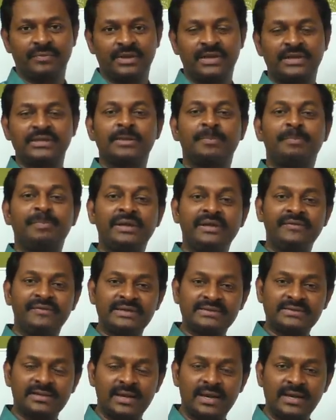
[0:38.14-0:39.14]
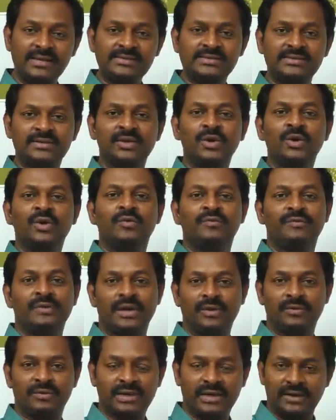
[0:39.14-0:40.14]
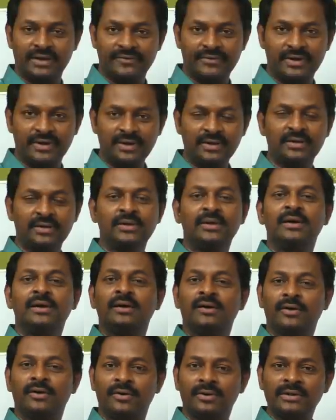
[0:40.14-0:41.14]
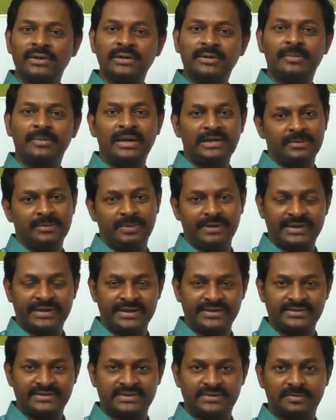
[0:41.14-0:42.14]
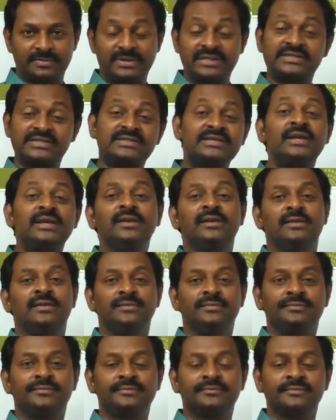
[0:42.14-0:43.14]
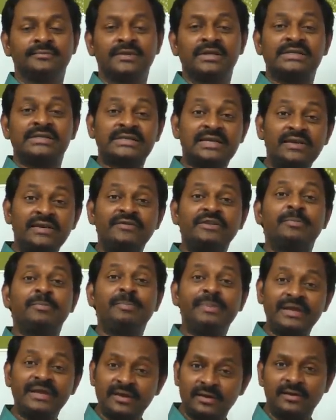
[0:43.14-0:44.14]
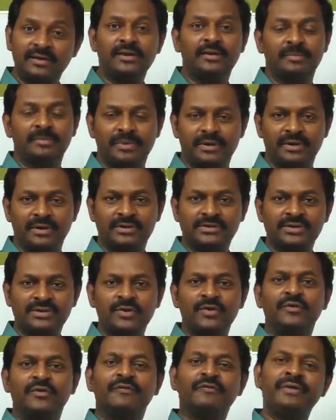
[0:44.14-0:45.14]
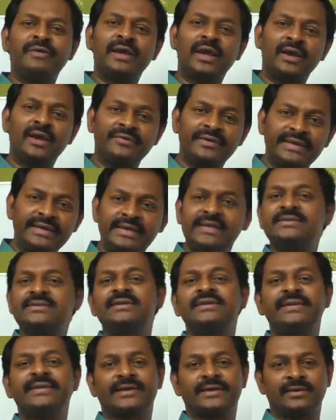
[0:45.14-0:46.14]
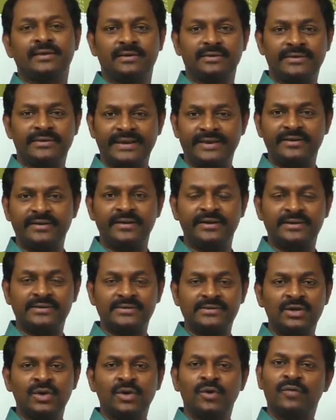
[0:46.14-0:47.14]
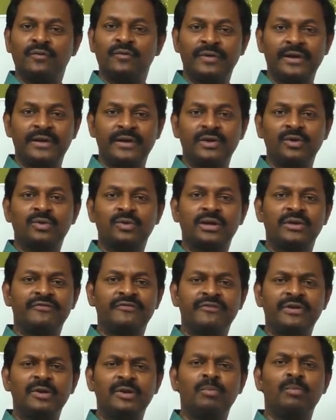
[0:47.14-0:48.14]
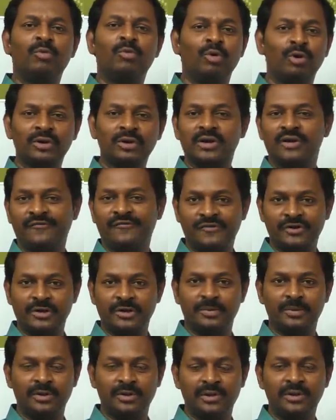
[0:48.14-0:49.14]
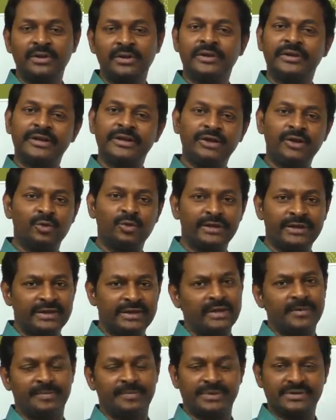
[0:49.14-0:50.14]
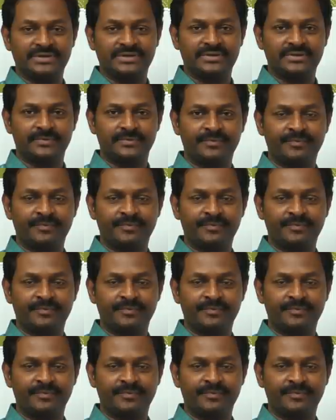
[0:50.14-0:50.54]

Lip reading: In the previous class, we have covered all the multiplication, but still with bigger numbers, we have easy techniques where you can feel more comfortable in doing numbers.